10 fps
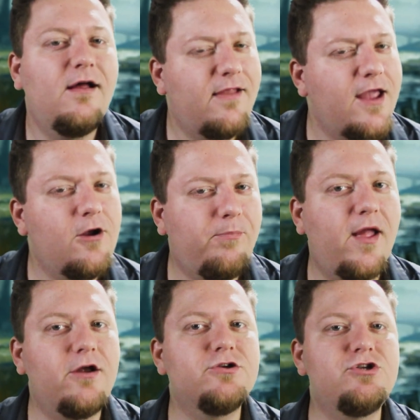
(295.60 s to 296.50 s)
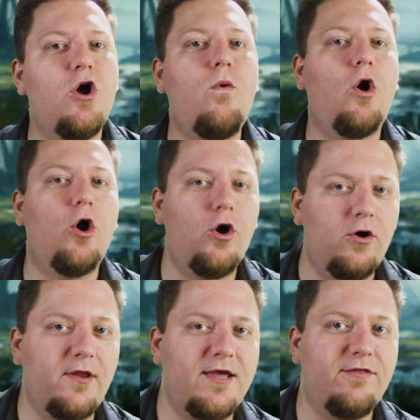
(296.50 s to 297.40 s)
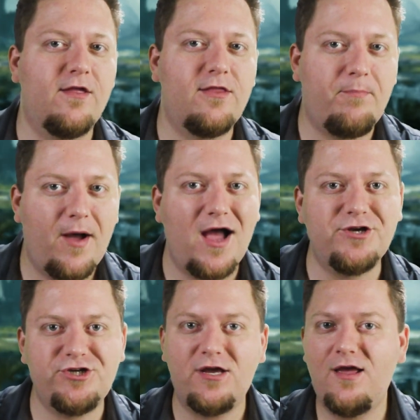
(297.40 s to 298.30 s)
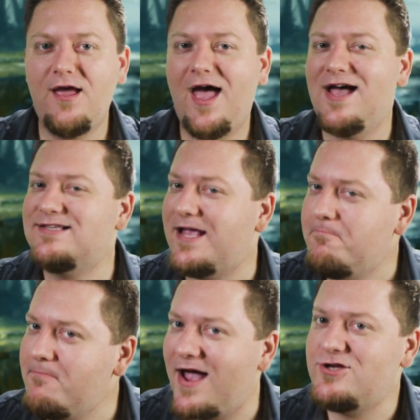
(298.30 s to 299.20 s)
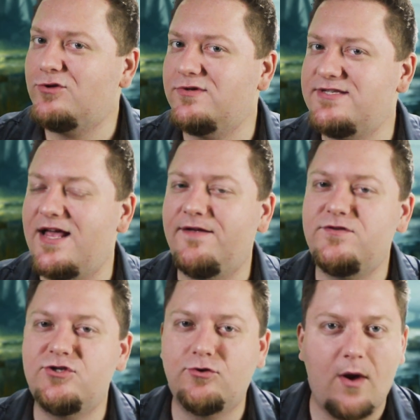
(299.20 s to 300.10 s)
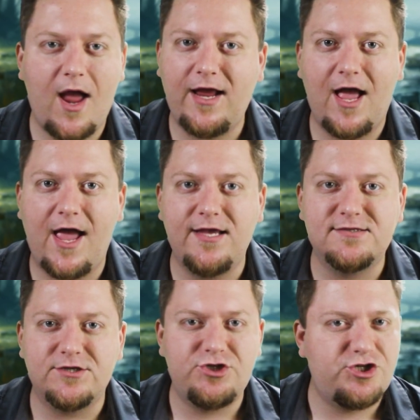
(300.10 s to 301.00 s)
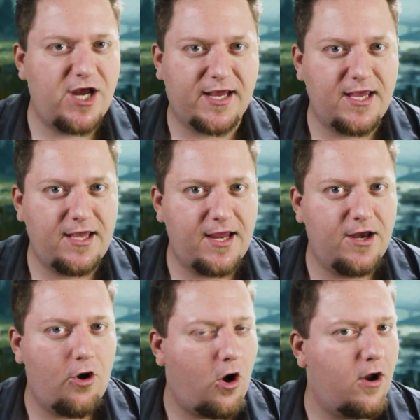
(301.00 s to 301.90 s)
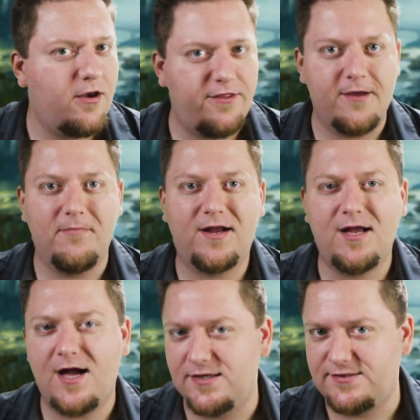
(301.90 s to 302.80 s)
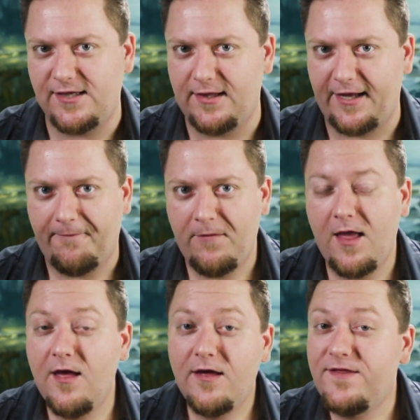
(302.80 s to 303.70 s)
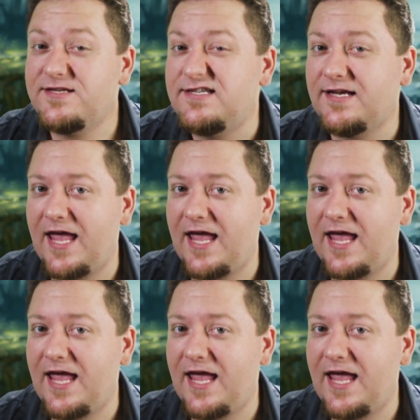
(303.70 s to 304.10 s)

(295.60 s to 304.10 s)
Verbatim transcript: let your players know early that the Pasha has a magical set of scrying eyes checking in on them constantly. This is a